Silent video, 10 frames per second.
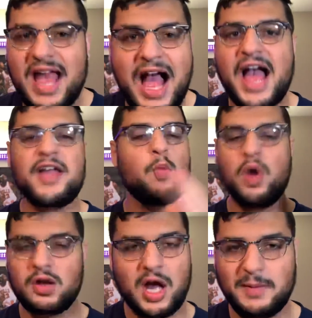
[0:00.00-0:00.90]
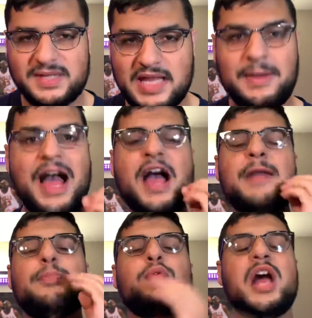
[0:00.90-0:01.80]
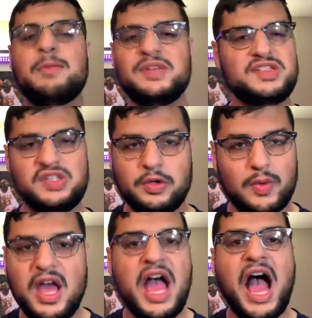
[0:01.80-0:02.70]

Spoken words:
hi, walk up to them. I promise you,